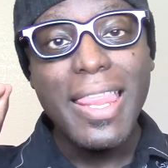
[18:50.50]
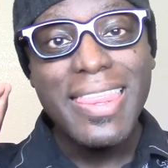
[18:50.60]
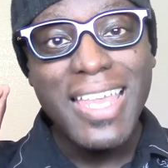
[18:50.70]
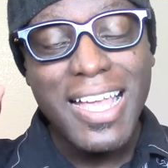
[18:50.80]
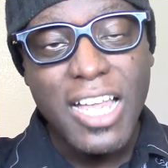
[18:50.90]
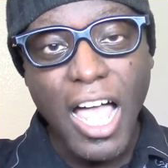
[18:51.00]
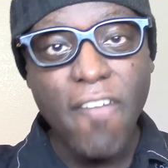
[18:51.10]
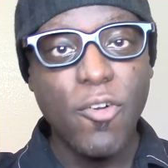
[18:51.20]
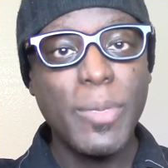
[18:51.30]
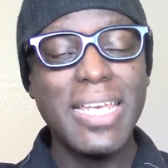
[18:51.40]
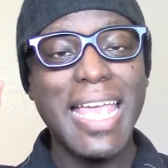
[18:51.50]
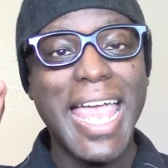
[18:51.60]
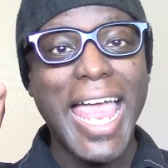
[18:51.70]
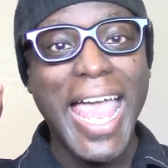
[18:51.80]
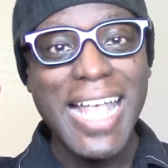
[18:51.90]
The government
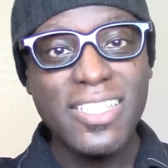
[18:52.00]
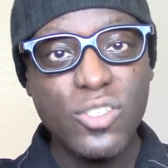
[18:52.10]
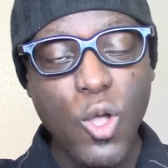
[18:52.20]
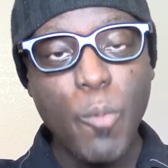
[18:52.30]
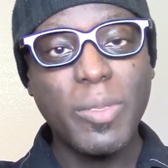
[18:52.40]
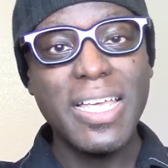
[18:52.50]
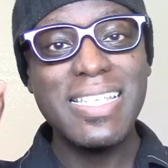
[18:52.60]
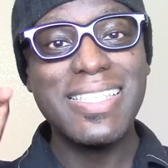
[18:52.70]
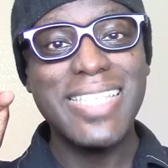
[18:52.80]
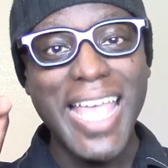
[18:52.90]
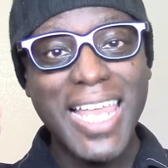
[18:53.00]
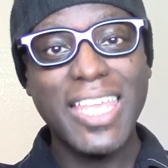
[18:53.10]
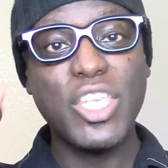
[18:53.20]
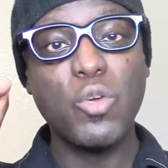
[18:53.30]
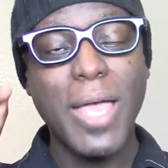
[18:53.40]
has no place
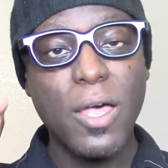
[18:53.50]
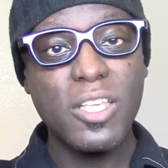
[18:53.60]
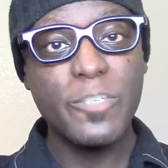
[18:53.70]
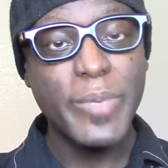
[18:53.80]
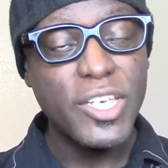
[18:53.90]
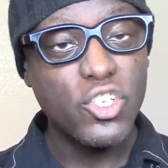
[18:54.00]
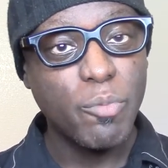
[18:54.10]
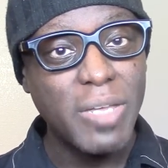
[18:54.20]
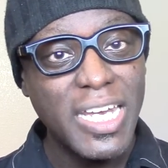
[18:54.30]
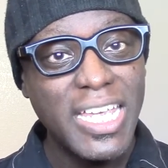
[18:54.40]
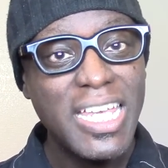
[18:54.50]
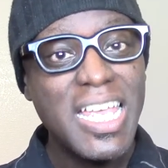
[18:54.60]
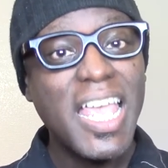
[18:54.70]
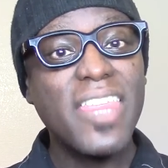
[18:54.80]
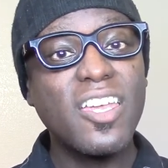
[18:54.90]
telling you how to spend your money,
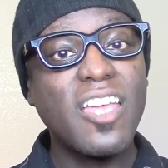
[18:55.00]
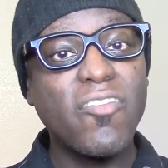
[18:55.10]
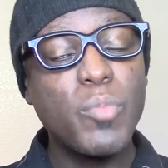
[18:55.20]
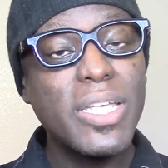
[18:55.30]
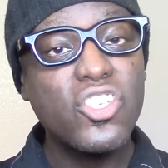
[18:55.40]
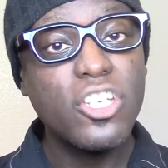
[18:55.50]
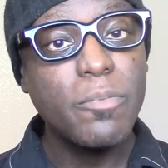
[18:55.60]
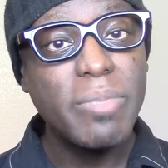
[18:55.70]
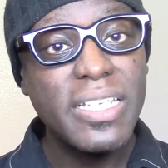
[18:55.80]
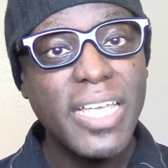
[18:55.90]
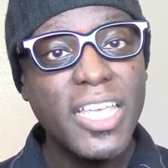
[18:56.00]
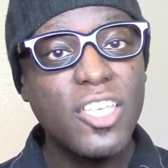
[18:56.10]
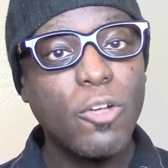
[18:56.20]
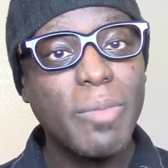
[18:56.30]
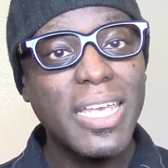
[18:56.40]
and the government shouldn't be taking
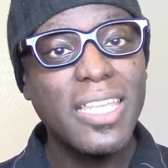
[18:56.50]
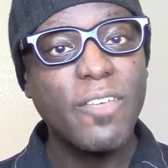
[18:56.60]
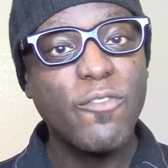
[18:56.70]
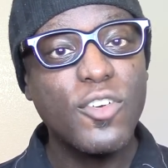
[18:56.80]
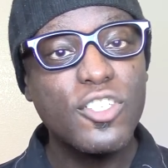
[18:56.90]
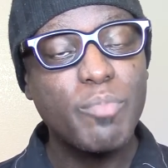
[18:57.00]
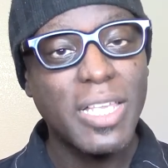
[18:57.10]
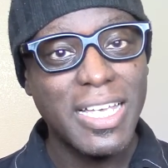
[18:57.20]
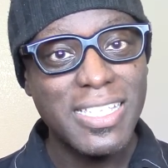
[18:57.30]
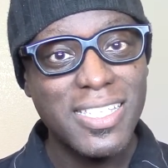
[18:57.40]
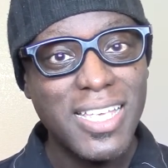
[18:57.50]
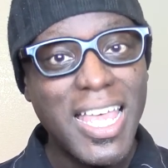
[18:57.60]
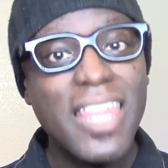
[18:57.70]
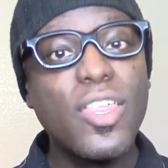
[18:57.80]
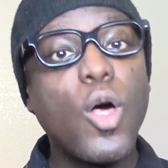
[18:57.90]
your money in the first place.
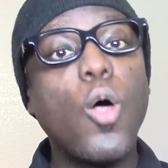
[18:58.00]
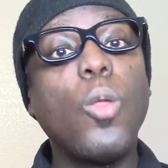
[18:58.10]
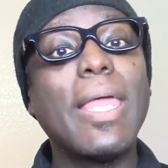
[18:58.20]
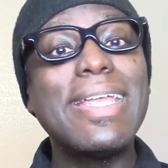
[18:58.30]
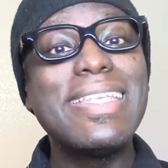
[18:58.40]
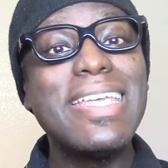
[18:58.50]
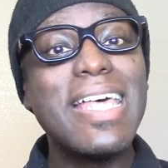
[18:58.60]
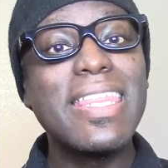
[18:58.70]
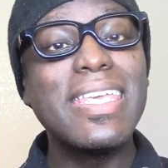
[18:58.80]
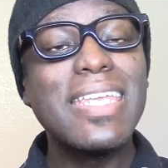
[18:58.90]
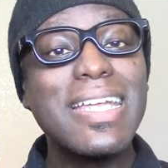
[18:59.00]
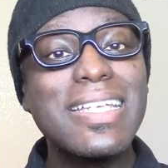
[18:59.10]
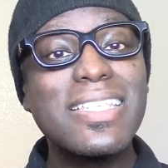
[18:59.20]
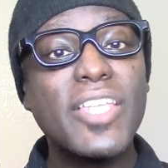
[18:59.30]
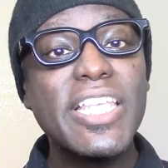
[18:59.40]
The whole idea of the United
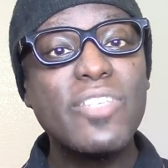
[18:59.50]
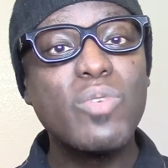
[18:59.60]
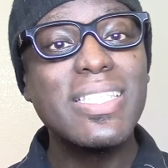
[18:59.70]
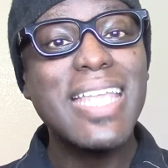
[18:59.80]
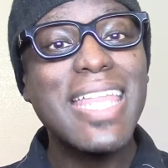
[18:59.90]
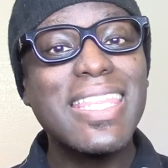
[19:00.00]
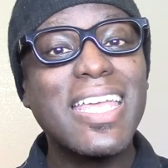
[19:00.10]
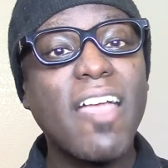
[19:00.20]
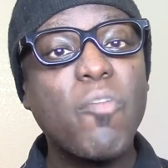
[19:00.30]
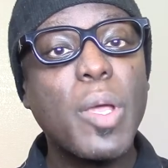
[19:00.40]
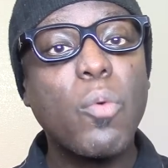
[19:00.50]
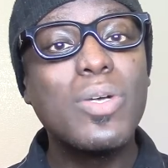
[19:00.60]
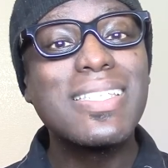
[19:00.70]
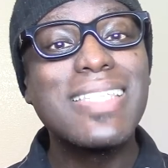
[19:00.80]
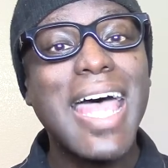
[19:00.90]
States was that the government
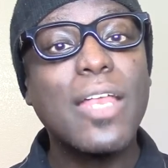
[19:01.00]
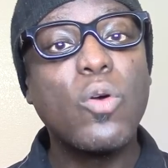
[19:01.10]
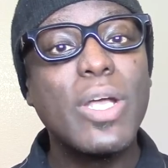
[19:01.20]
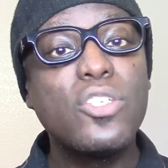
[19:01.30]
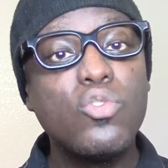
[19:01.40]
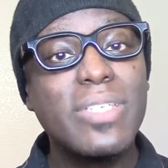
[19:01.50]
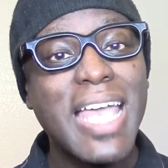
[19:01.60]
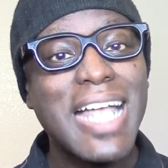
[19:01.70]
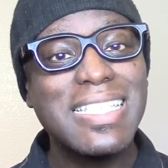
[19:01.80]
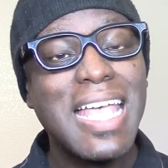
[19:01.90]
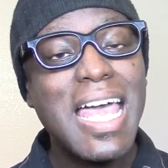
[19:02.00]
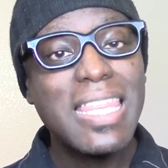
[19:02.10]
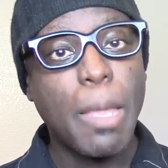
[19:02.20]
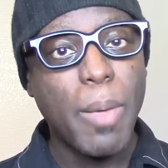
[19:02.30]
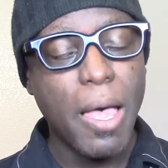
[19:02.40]
was not going to tax
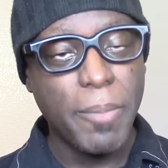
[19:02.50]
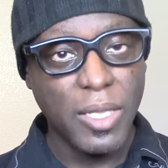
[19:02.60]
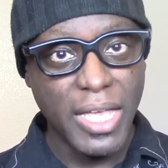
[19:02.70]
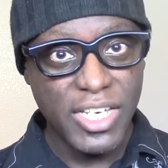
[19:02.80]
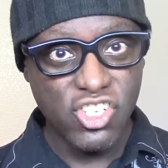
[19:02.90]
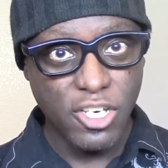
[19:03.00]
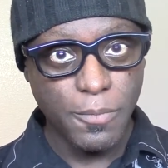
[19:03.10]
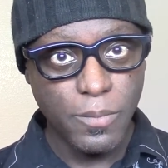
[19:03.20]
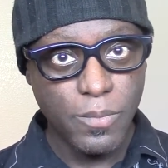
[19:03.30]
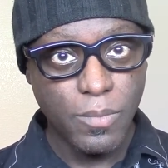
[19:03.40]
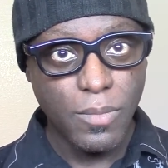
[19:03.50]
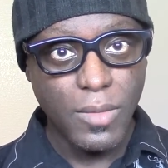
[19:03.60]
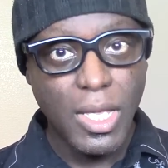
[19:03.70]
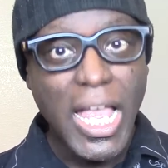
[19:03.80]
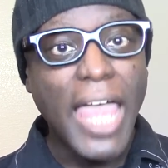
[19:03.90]
the population.
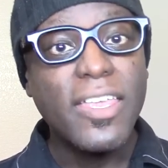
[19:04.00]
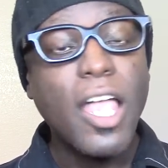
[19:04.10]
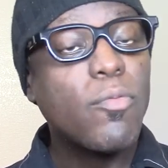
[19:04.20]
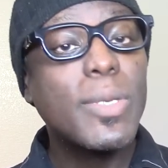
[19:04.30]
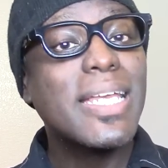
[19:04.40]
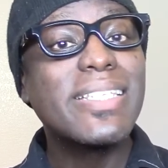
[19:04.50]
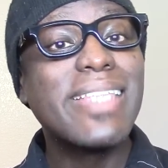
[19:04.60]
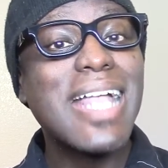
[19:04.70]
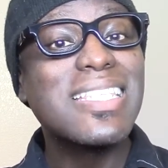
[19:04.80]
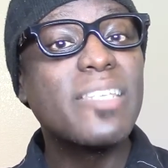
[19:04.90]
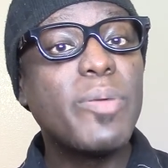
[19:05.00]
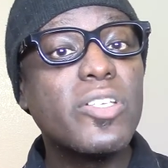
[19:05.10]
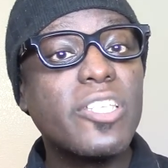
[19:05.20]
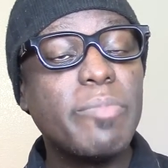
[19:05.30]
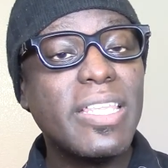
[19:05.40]
And the government is not
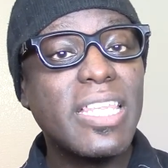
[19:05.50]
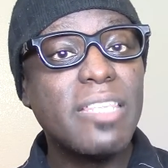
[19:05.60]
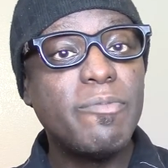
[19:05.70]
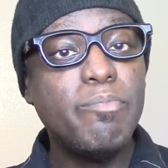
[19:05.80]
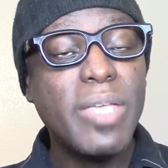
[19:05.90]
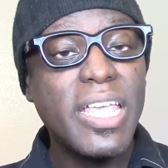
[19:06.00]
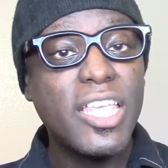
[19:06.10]
supposed to be this big,